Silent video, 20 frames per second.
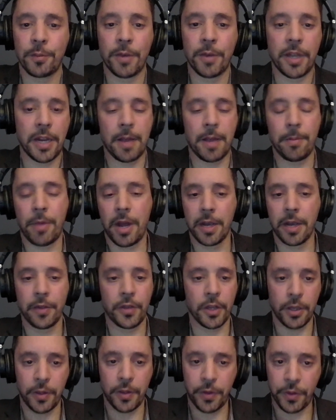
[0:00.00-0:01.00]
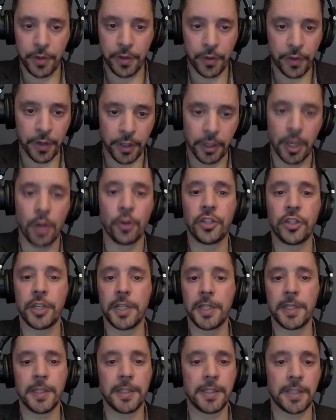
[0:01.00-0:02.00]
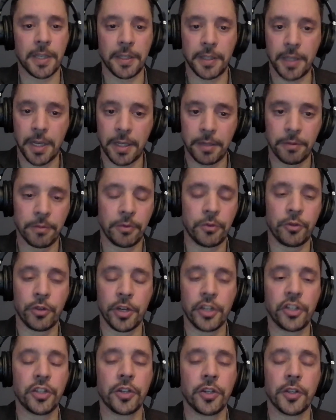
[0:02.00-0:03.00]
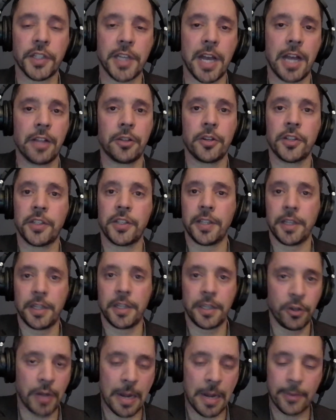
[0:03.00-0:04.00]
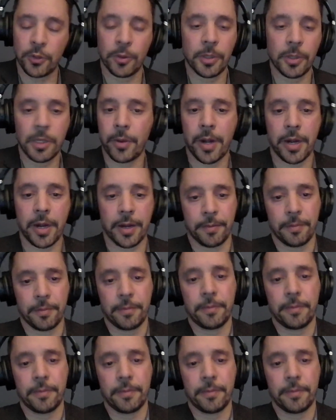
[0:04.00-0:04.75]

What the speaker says: but among the theologians and traditional scholars, you're absolutely right.